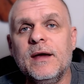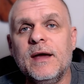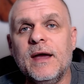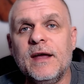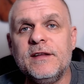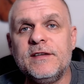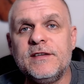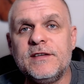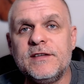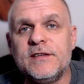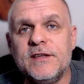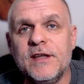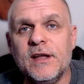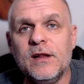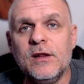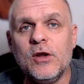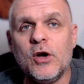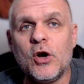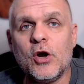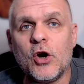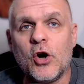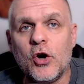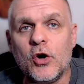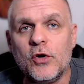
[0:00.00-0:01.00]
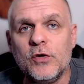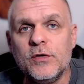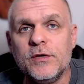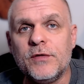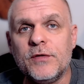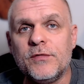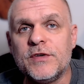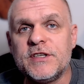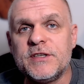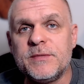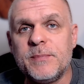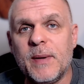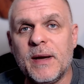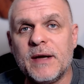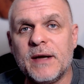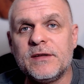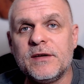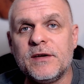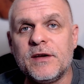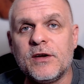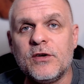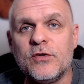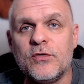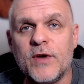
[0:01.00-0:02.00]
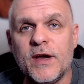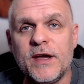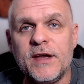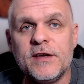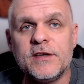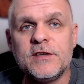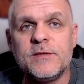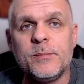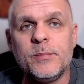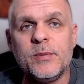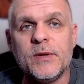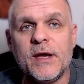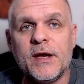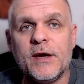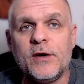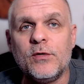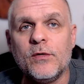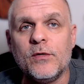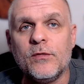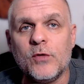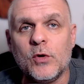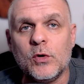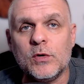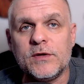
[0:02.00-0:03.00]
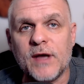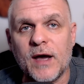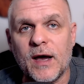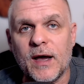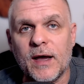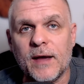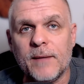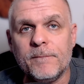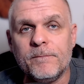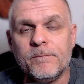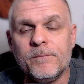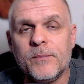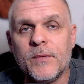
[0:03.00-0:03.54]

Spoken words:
and still earn the respect of the greatest player of all time.